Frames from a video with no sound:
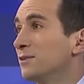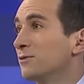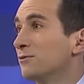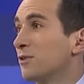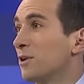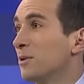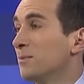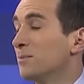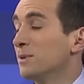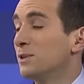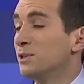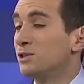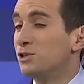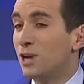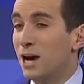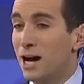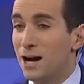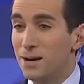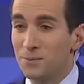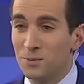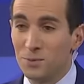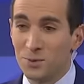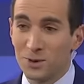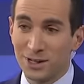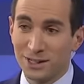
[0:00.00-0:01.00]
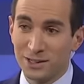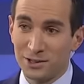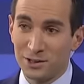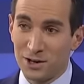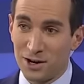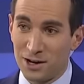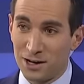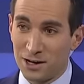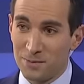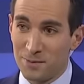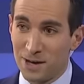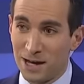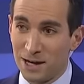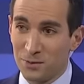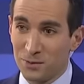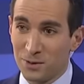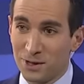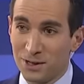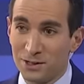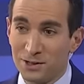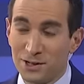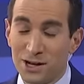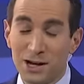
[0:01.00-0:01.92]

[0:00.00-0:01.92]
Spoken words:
from the job. And we're going to talk about it. We're going to